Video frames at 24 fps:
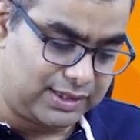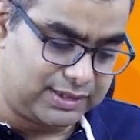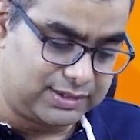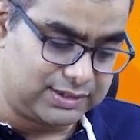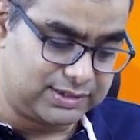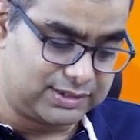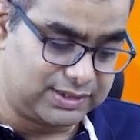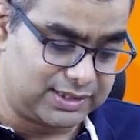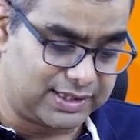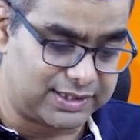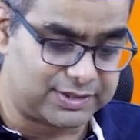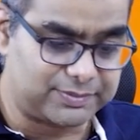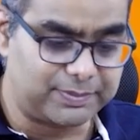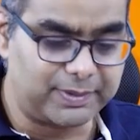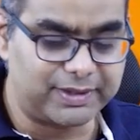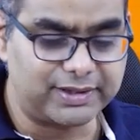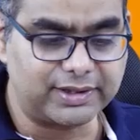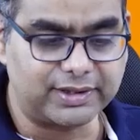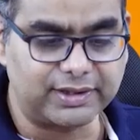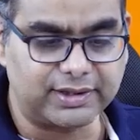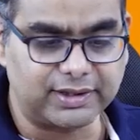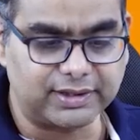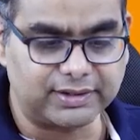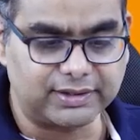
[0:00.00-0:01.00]
this is
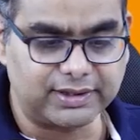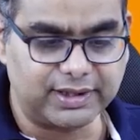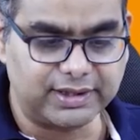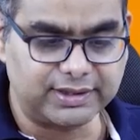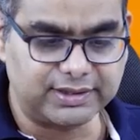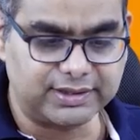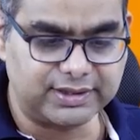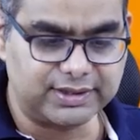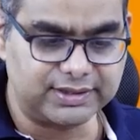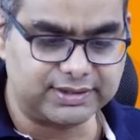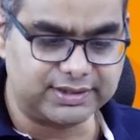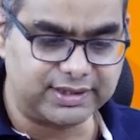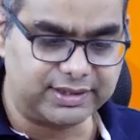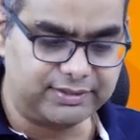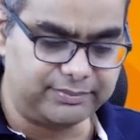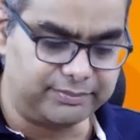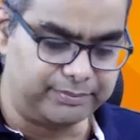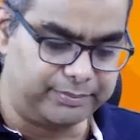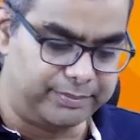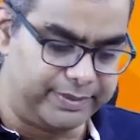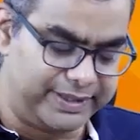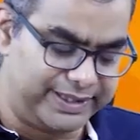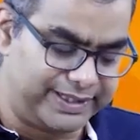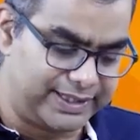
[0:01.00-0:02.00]
expected return. Then they
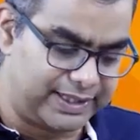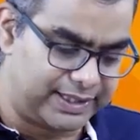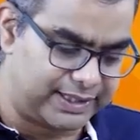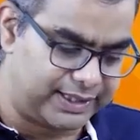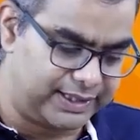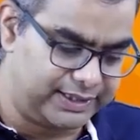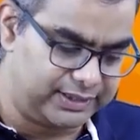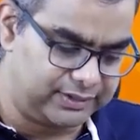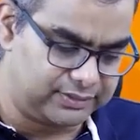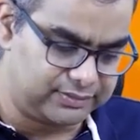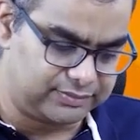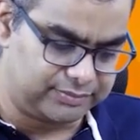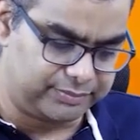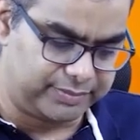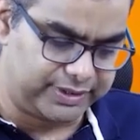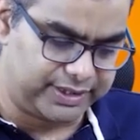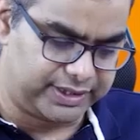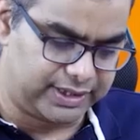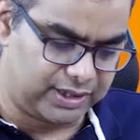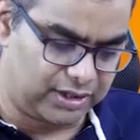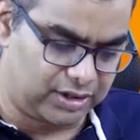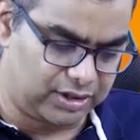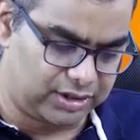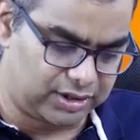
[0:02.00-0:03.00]
said beta, right?
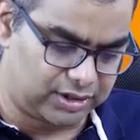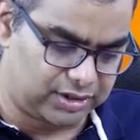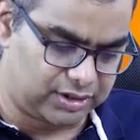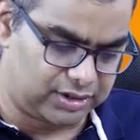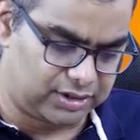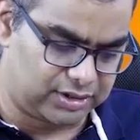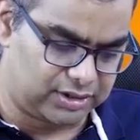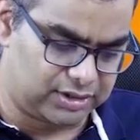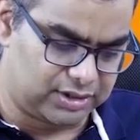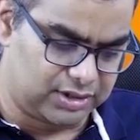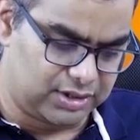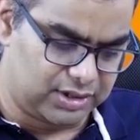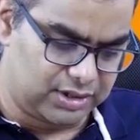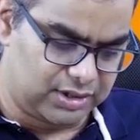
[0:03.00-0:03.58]
Beta or